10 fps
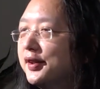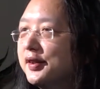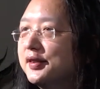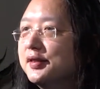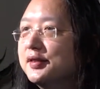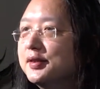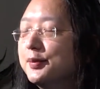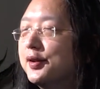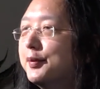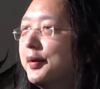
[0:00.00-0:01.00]
a
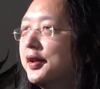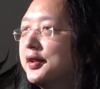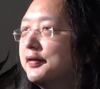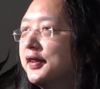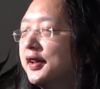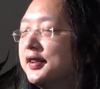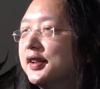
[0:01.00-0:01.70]
small amount of land